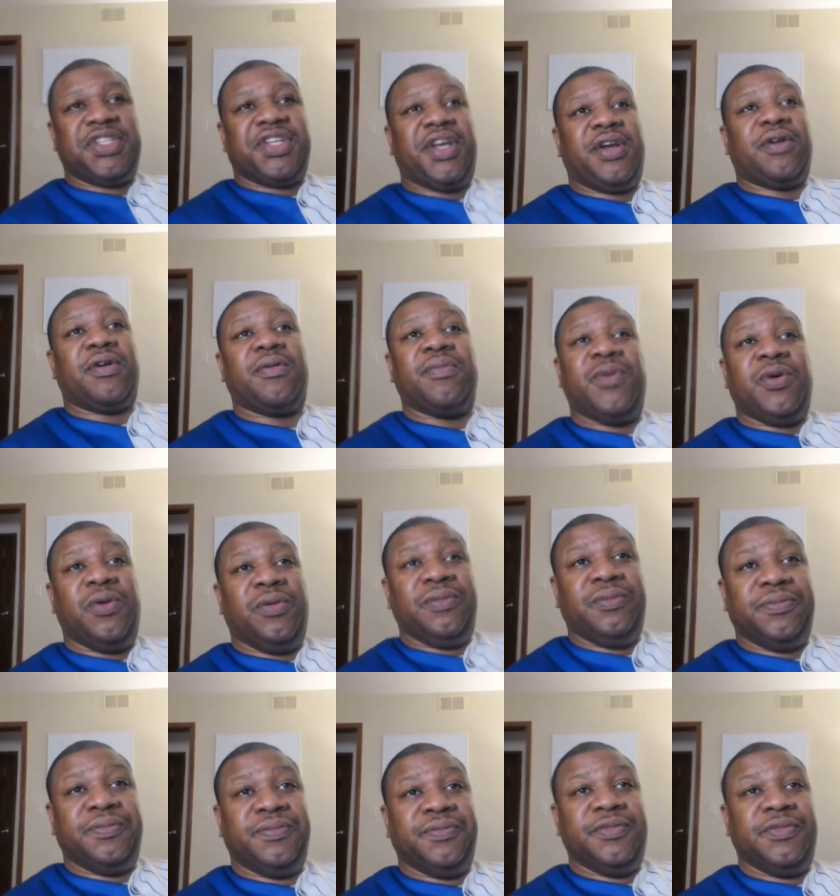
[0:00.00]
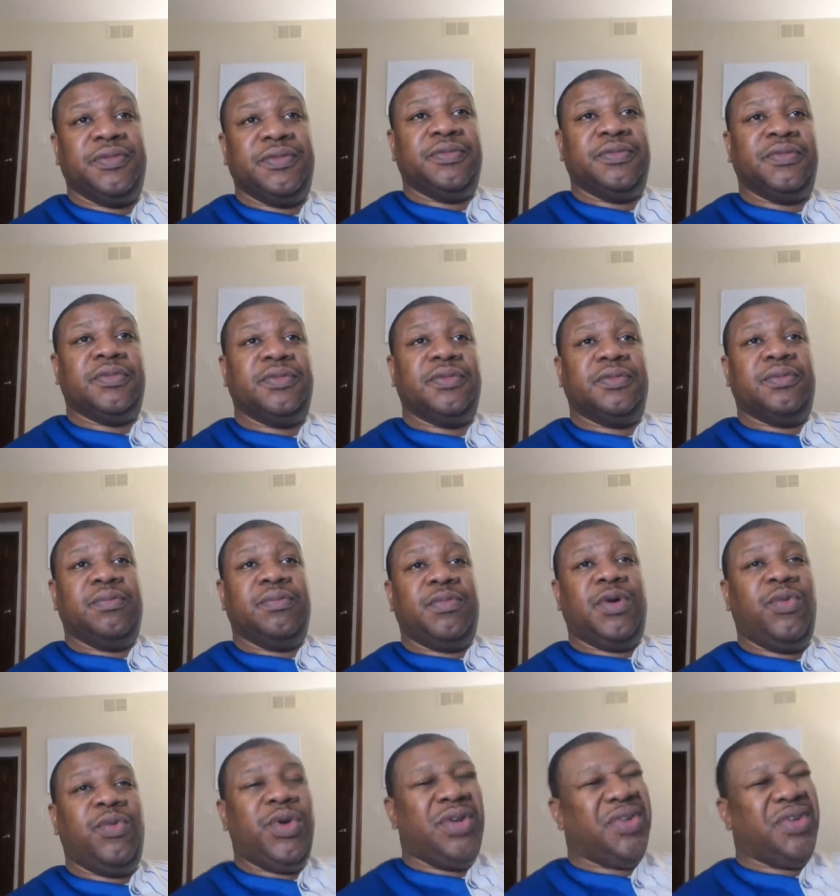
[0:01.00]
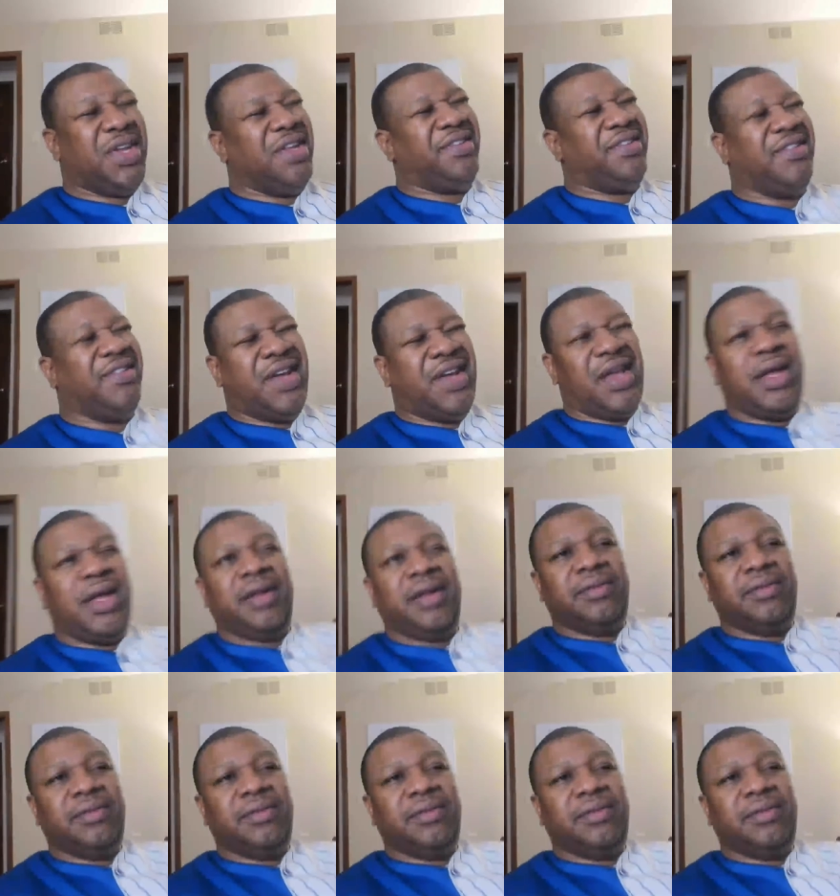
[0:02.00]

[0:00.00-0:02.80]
terrible, but we'll get to that.